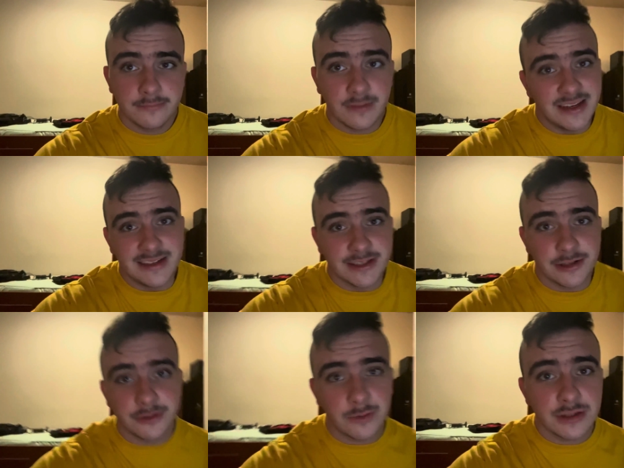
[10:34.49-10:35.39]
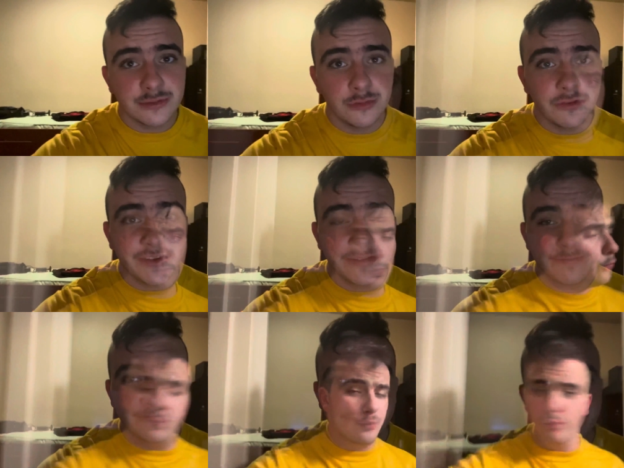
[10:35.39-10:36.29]
Eat dinner and watch a movie.
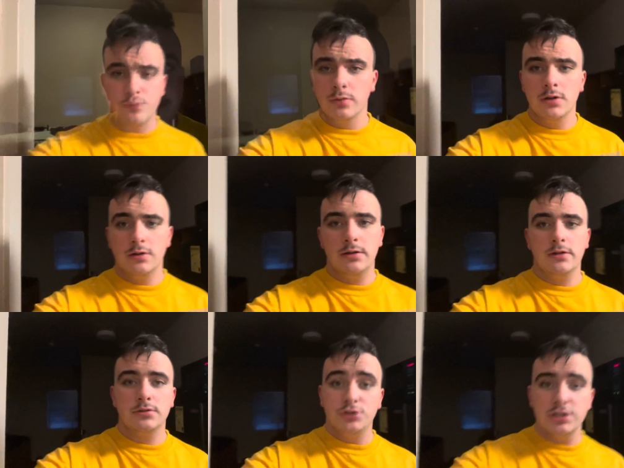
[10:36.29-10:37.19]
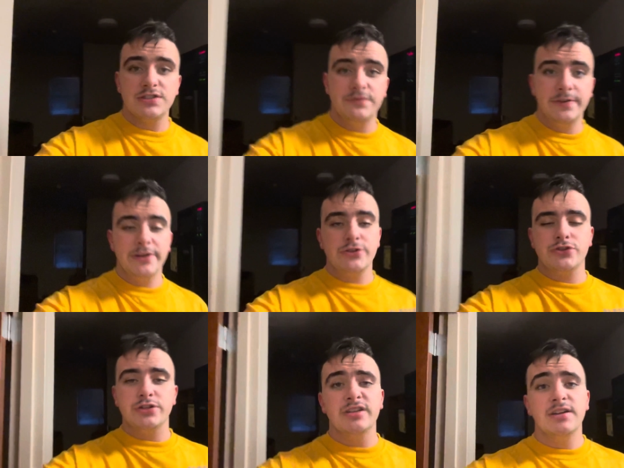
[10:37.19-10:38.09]
Just
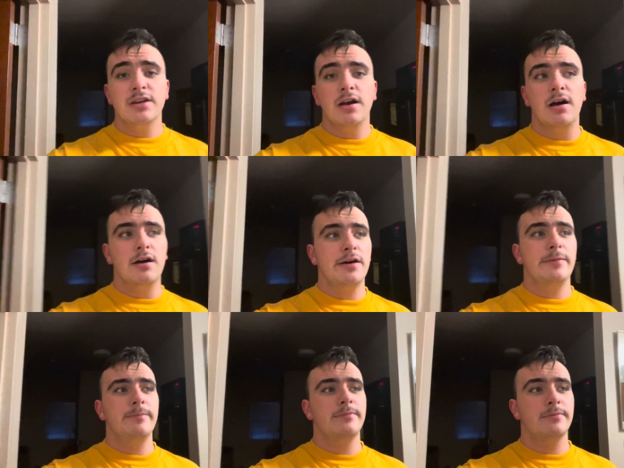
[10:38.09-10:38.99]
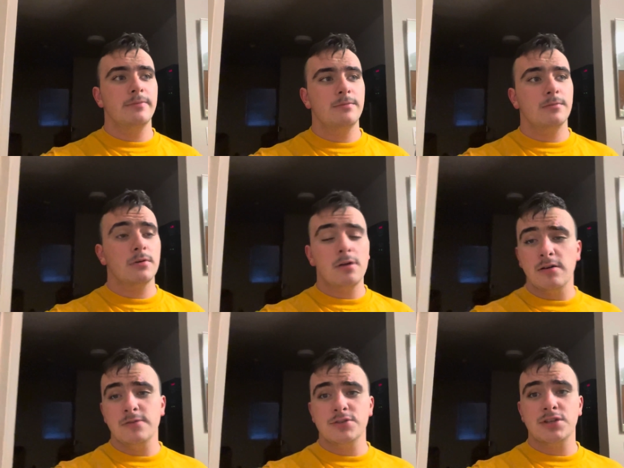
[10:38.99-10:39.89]
finished um, Kong
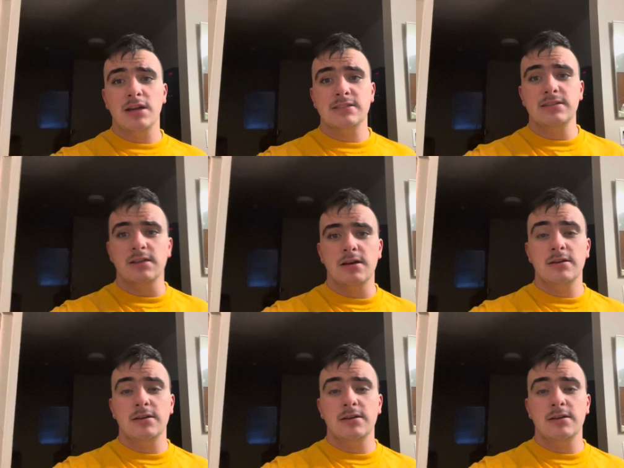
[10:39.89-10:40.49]
vs. Godzilla.